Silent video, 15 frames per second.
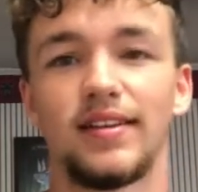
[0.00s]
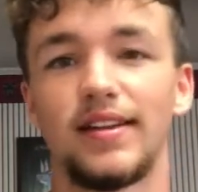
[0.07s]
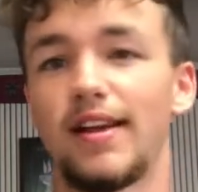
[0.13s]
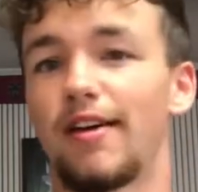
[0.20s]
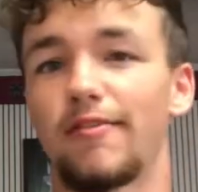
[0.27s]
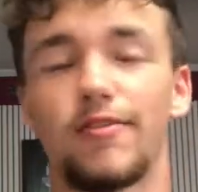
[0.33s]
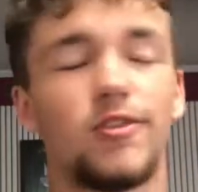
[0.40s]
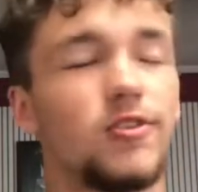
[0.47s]
Now,
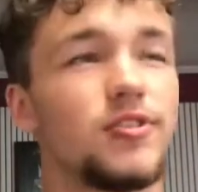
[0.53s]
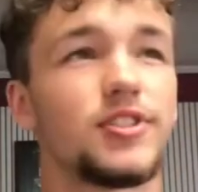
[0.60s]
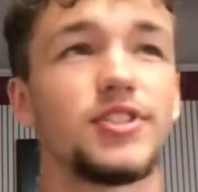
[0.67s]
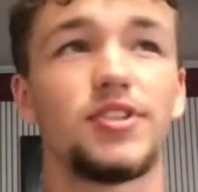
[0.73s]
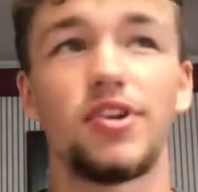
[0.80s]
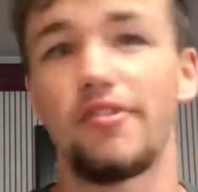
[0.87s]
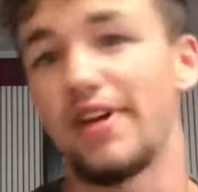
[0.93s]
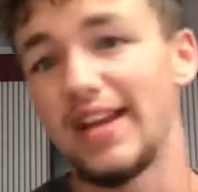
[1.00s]
of course,
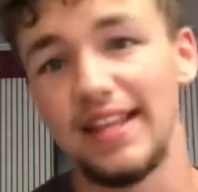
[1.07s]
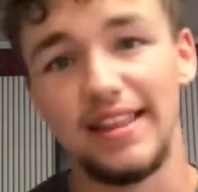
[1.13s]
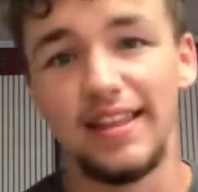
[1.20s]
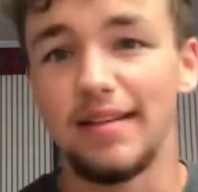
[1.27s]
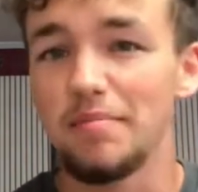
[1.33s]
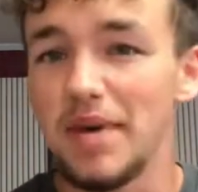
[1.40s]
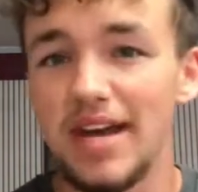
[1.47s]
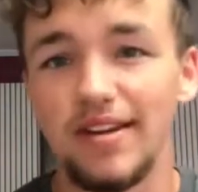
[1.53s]

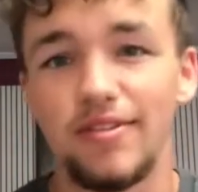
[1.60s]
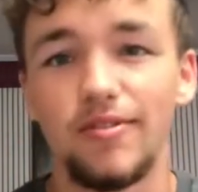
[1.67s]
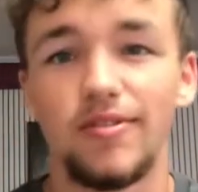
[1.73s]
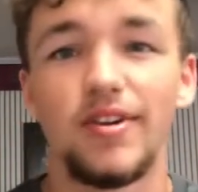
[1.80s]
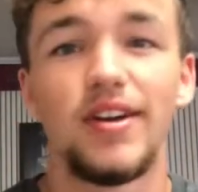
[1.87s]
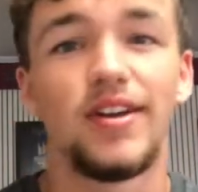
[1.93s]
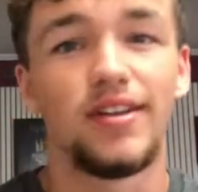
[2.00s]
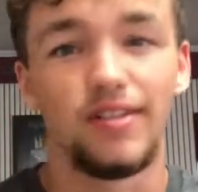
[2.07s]
anything
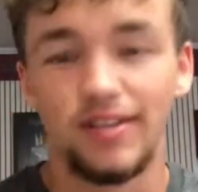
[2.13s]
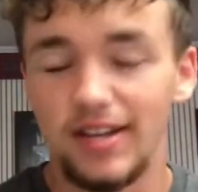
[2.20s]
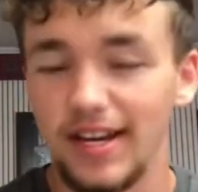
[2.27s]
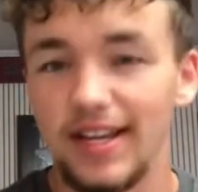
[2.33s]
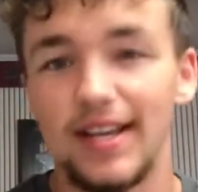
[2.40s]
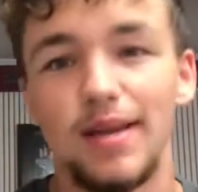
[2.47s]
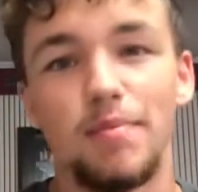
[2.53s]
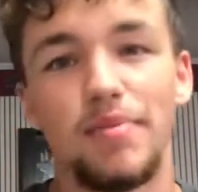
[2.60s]
medical, you're
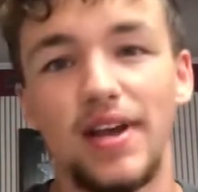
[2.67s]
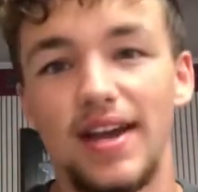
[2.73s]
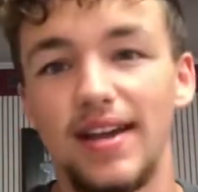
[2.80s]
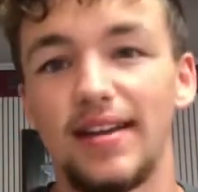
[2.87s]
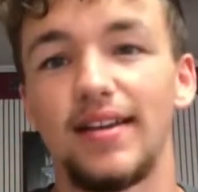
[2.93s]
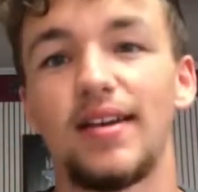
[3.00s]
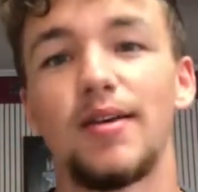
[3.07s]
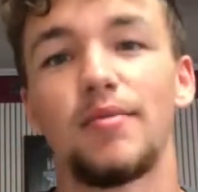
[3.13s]
going to get
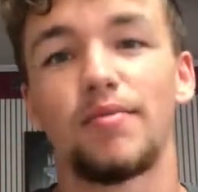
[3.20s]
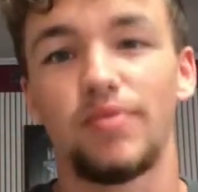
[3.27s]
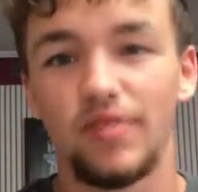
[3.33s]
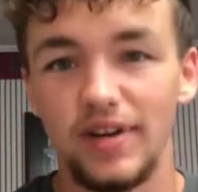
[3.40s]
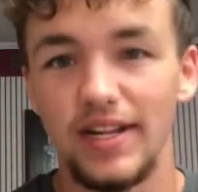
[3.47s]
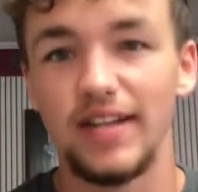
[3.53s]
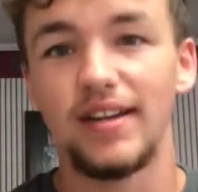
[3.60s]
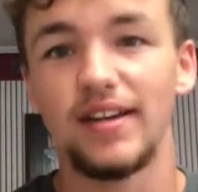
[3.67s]
paid
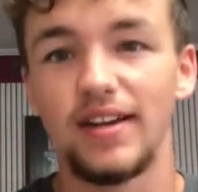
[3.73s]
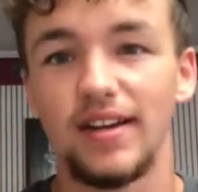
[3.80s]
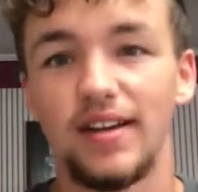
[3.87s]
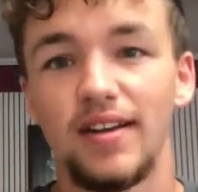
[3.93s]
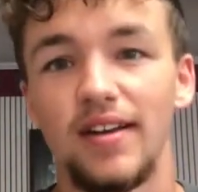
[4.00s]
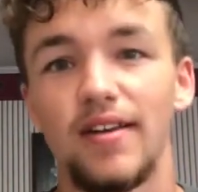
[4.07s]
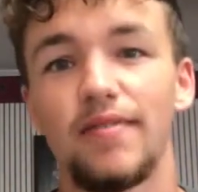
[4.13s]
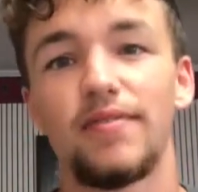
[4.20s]
pretty
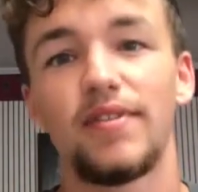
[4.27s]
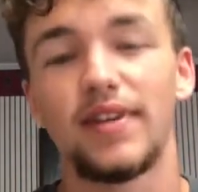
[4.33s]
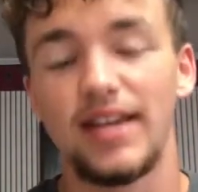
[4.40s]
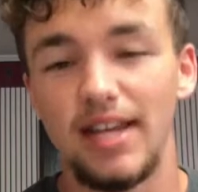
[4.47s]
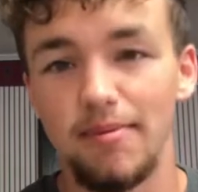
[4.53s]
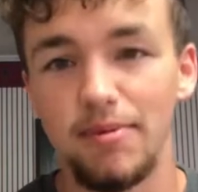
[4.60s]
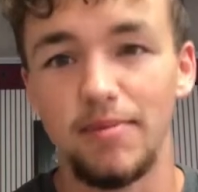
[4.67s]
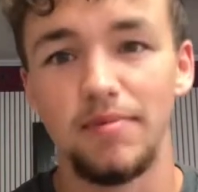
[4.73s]
good for
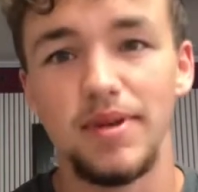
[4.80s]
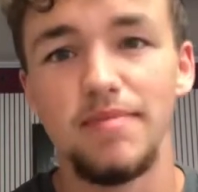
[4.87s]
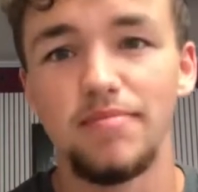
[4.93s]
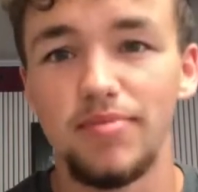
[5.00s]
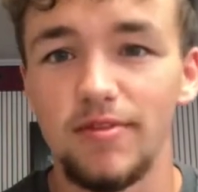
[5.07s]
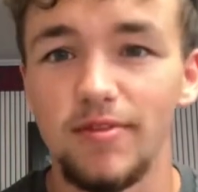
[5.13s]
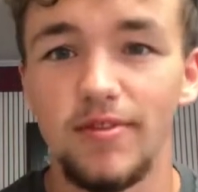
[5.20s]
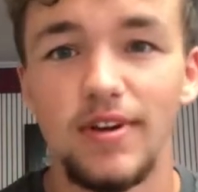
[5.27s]
keeping
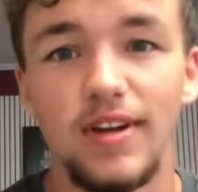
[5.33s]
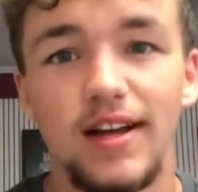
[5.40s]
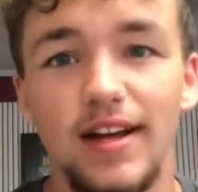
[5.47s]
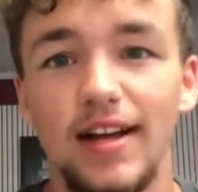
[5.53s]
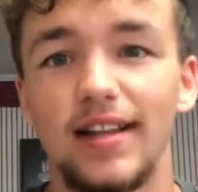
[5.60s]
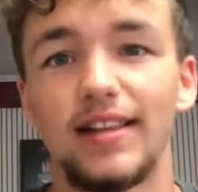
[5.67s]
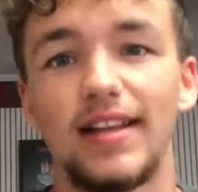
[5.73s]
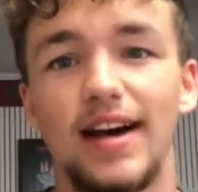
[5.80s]
people
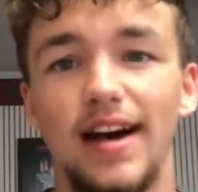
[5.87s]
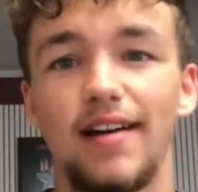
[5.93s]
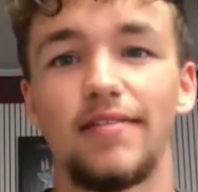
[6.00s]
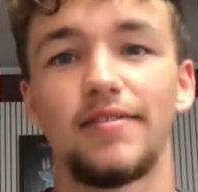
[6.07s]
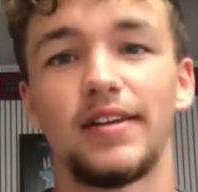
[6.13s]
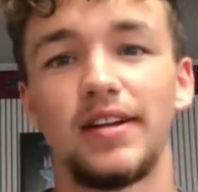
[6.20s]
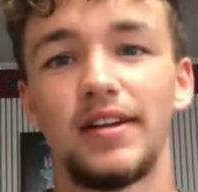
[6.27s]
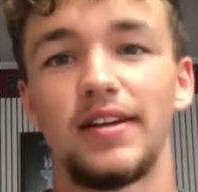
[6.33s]
alive
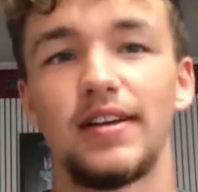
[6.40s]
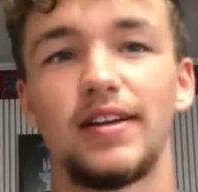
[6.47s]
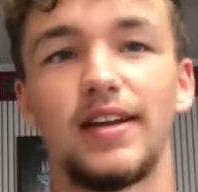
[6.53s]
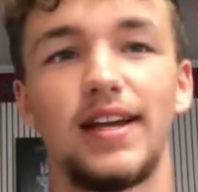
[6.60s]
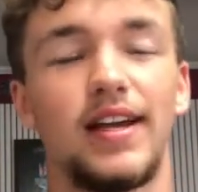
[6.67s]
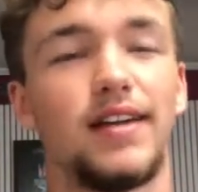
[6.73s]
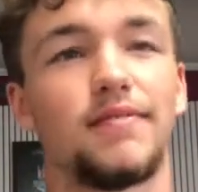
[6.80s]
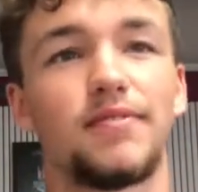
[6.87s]

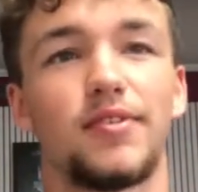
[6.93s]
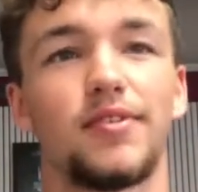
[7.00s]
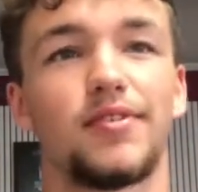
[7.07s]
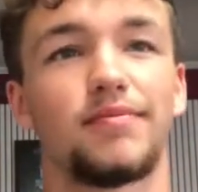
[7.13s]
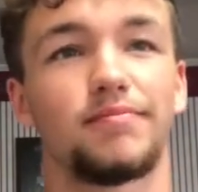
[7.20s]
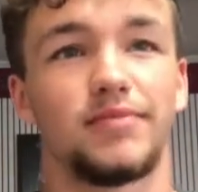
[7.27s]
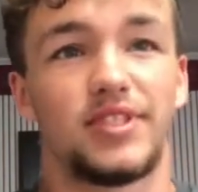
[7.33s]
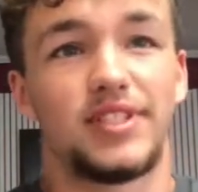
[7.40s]
and for
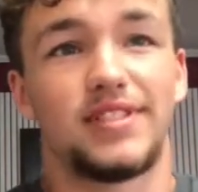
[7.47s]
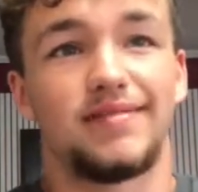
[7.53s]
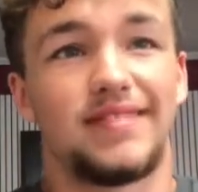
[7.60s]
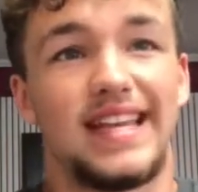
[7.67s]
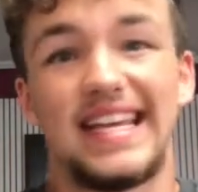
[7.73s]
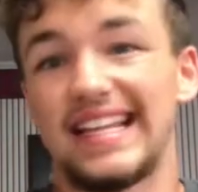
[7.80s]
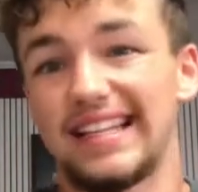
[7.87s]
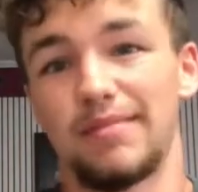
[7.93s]
just
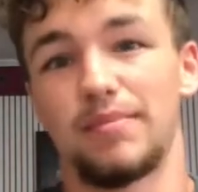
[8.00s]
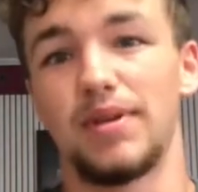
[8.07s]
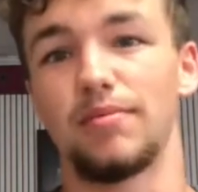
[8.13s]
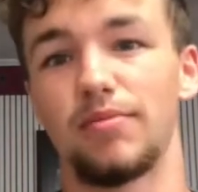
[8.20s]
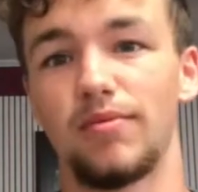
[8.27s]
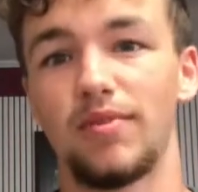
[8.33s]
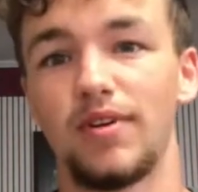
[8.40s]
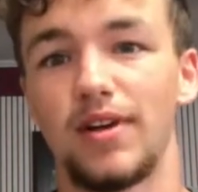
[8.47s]
healing
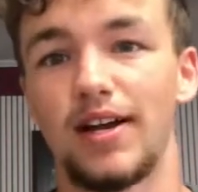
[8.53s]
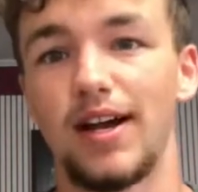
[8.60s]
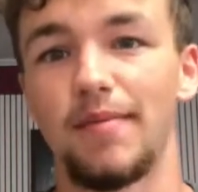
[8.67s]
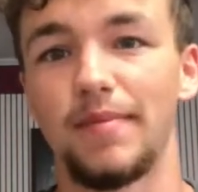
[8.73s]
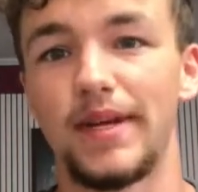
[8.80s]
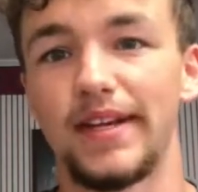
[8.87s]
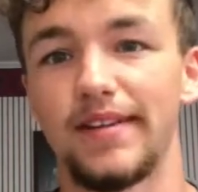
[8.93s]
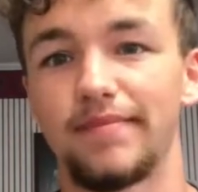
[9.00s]
people. I
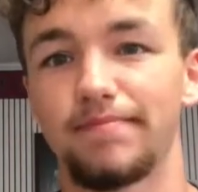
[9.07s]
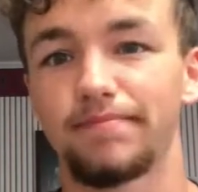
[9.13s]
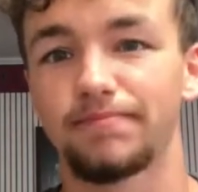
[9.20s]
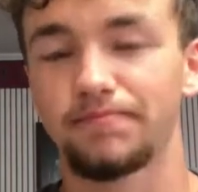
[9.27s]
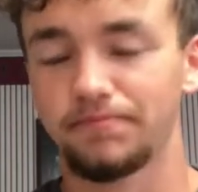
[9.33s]
mean,